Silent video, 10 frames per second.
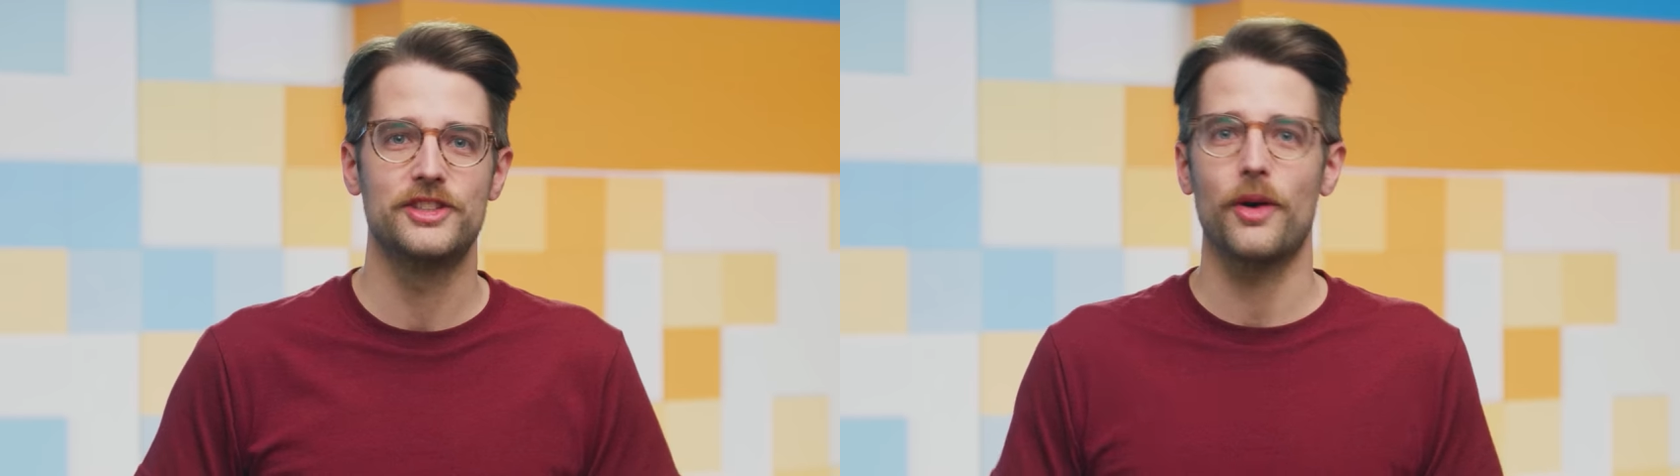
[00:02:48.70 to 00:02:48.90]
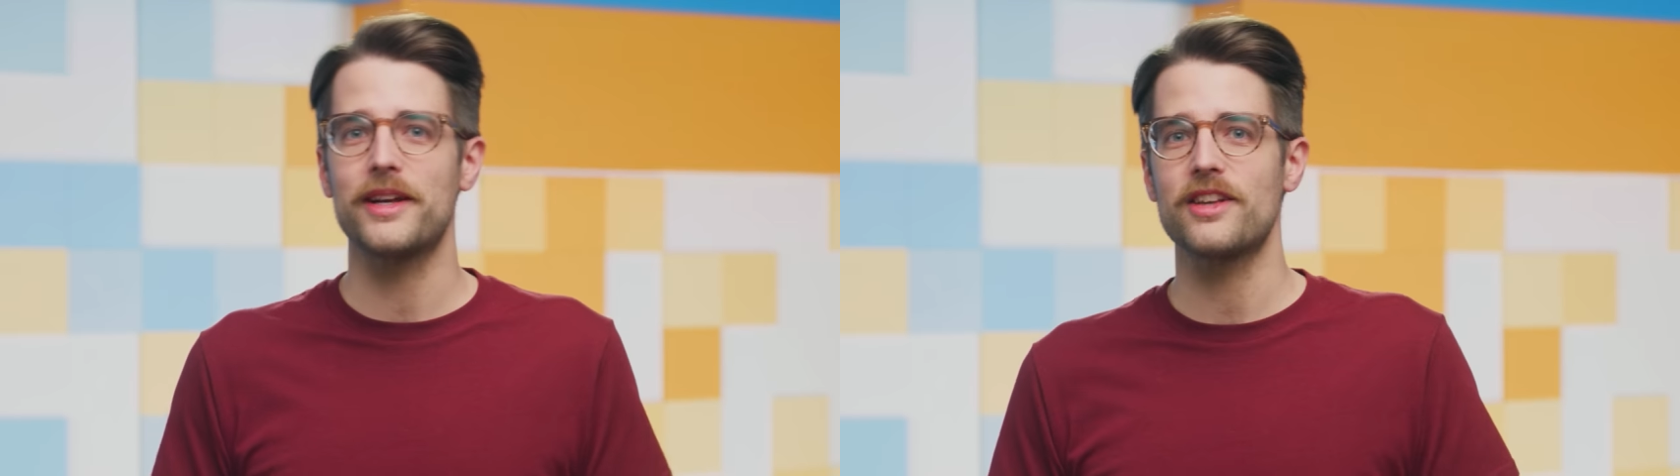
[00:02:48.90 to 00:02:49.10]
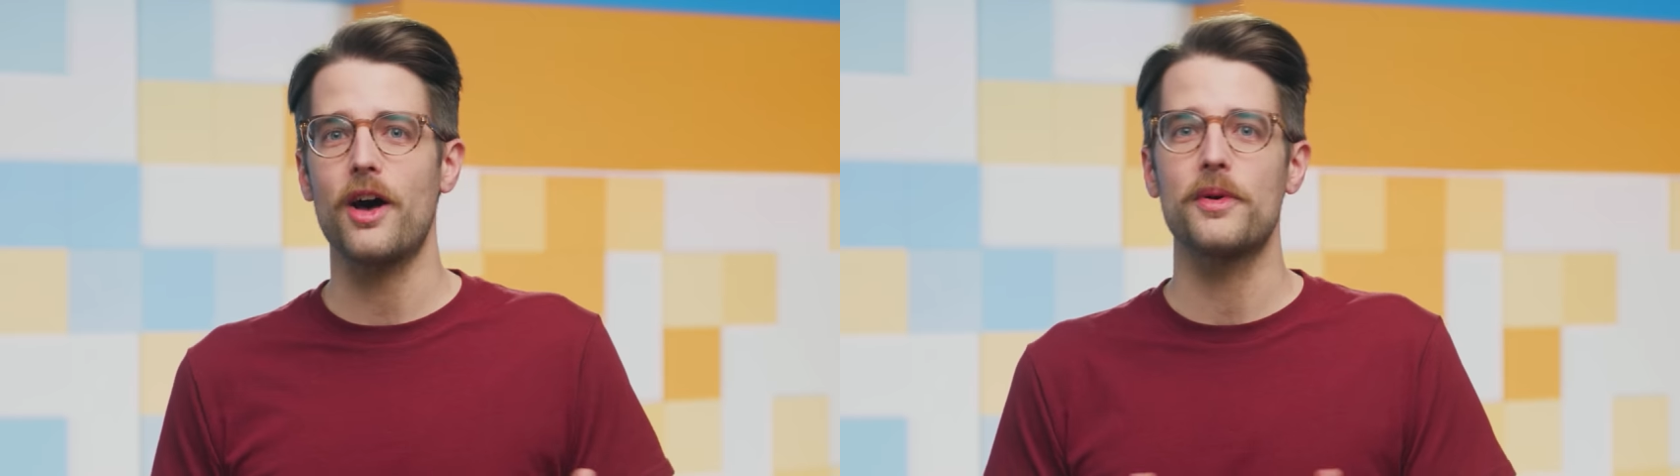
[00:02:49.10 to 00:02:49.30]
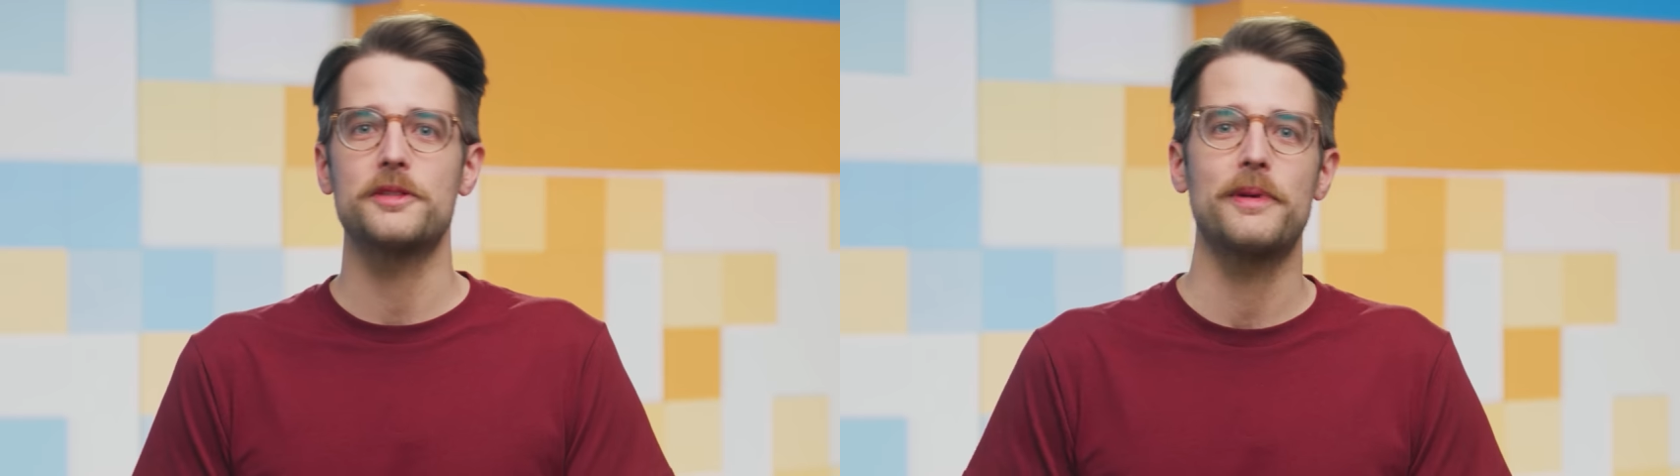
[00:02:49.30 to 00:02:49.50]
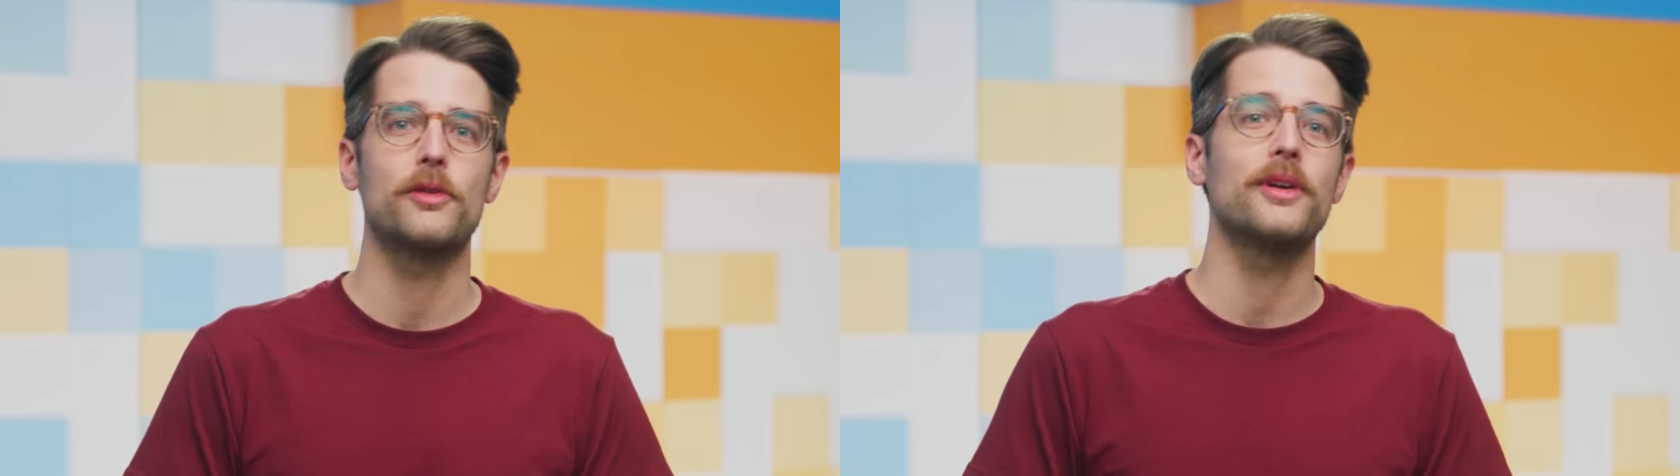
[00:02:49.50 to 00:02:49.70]
So as always,
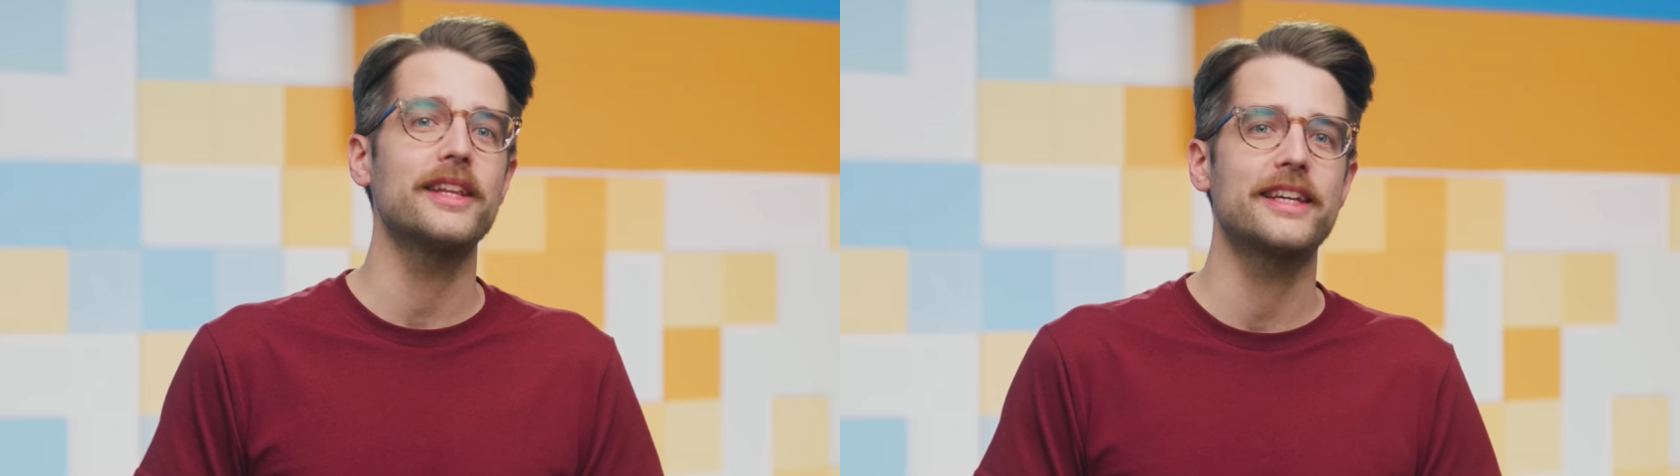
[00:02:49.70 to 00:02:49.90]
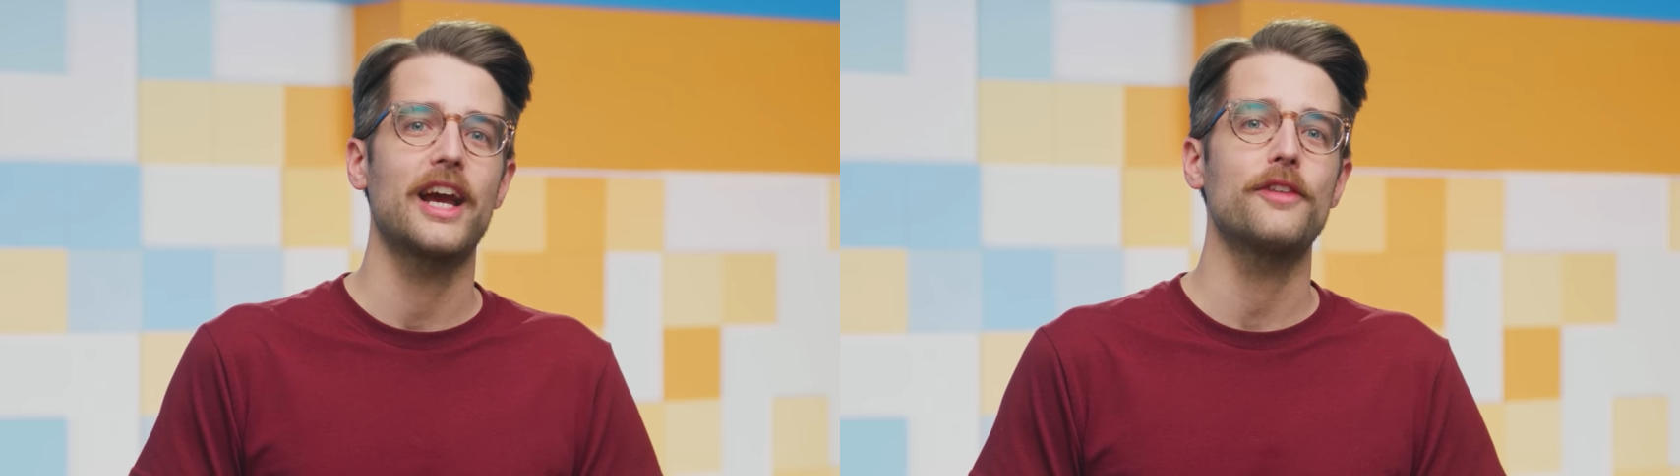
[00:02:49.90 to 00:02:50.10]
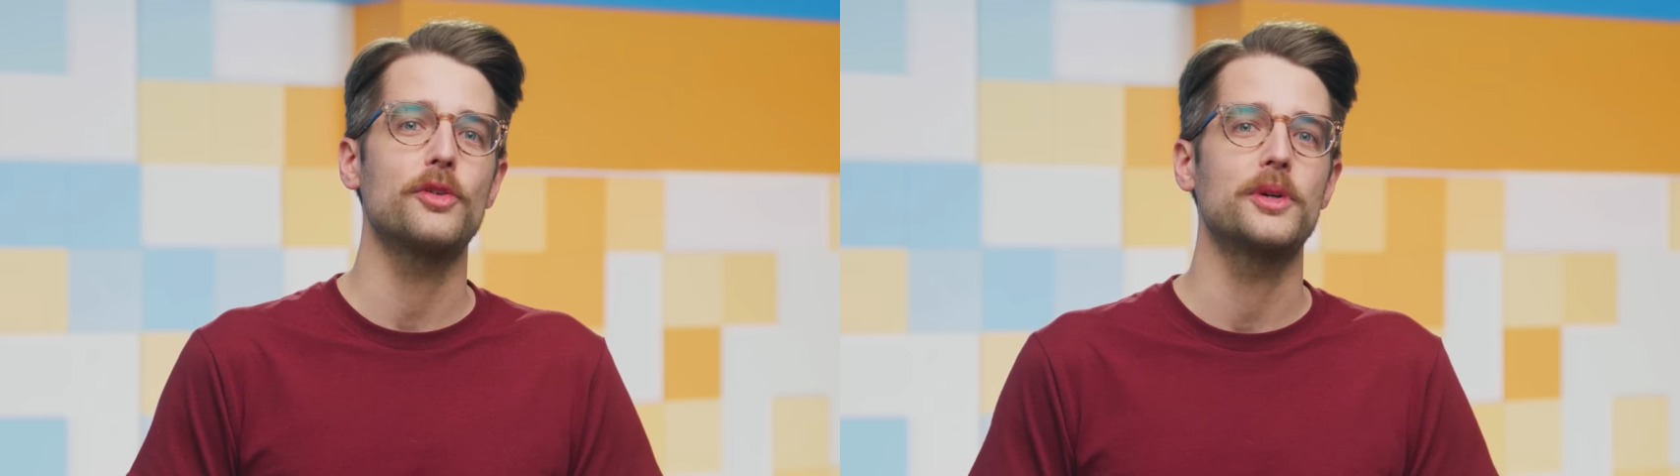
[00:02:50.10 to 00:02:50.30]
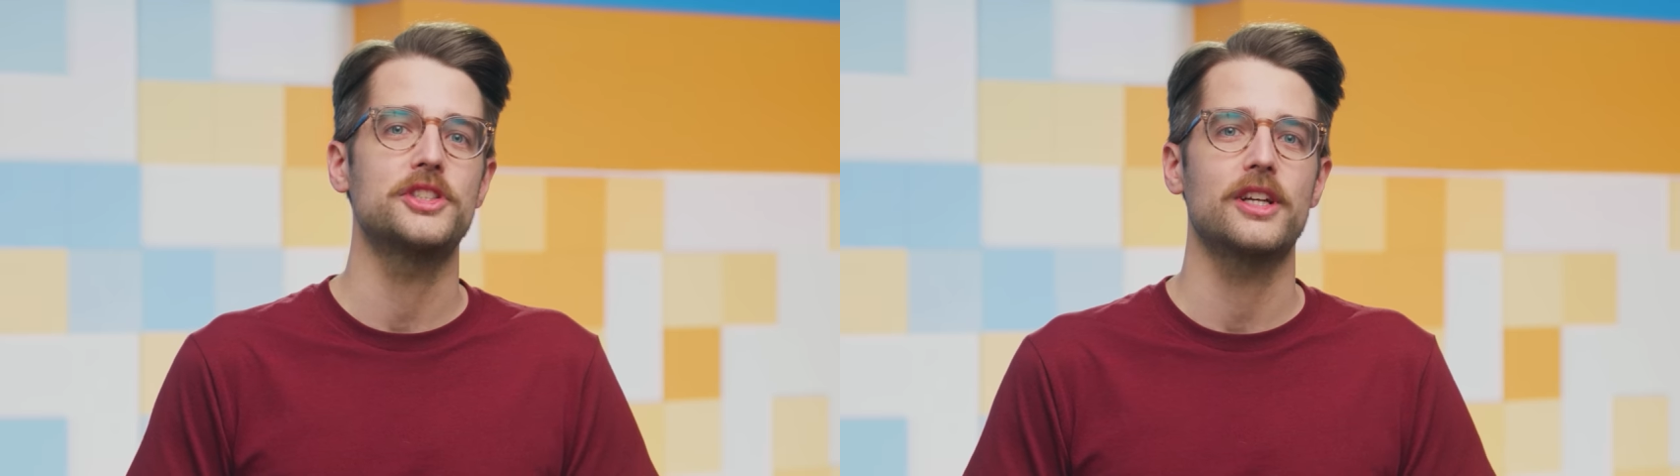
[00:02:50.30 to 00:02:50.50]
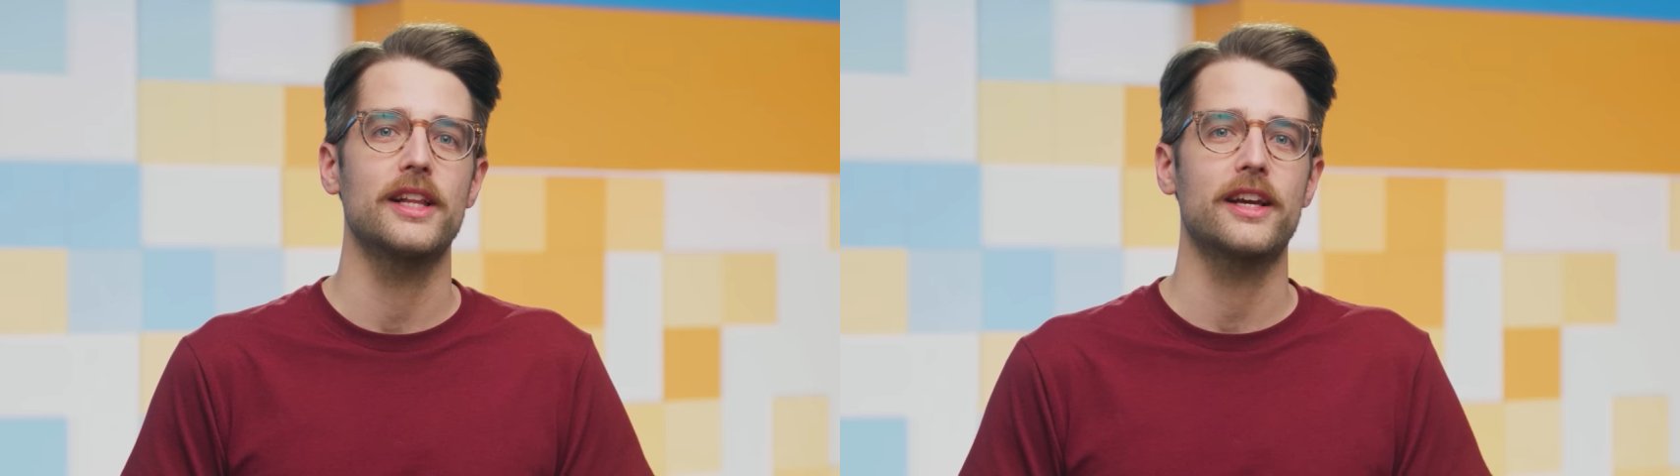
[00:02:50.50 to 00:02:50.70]
be really careful what
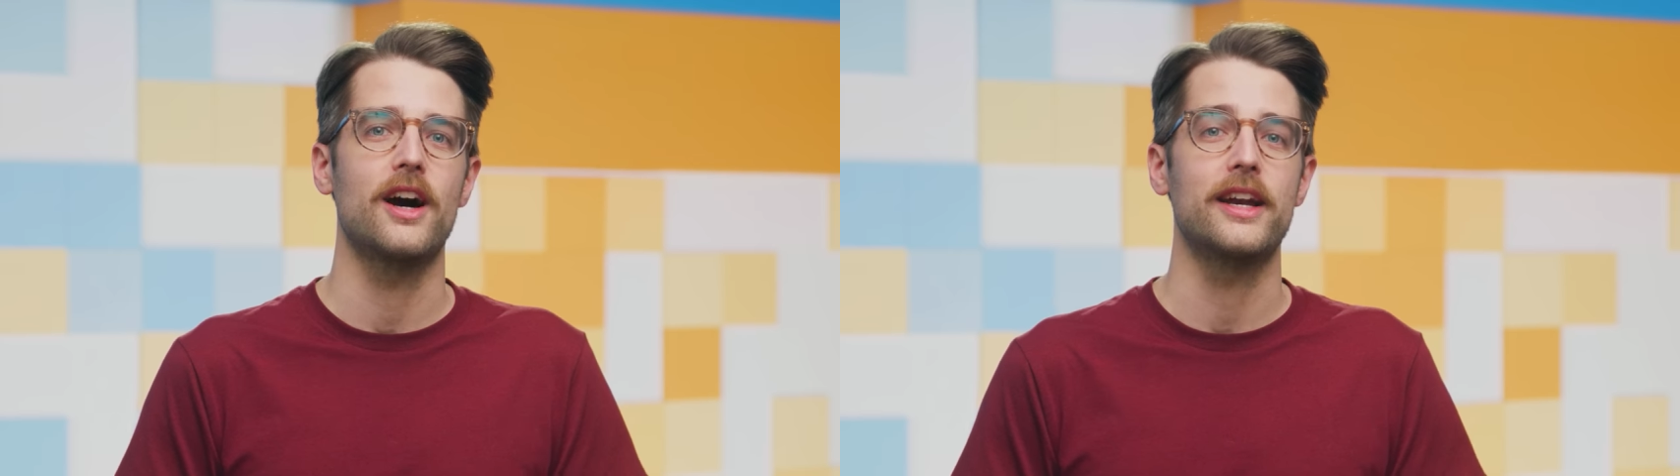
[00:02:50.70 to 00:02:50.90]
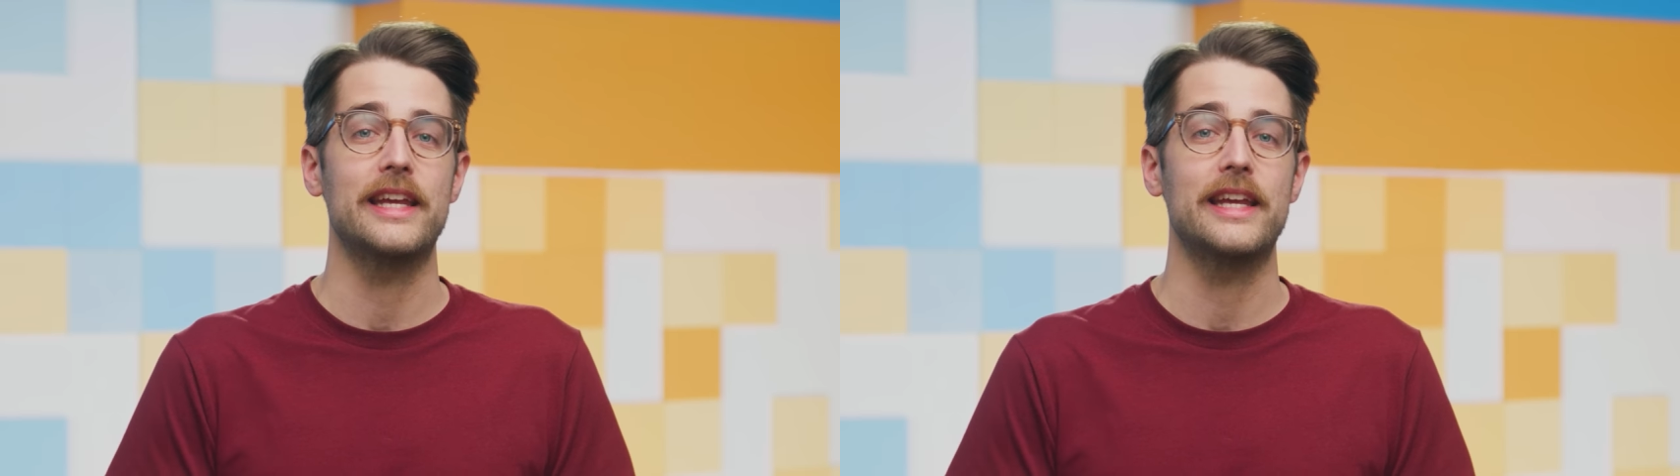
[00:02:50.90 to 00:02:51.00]
you click on,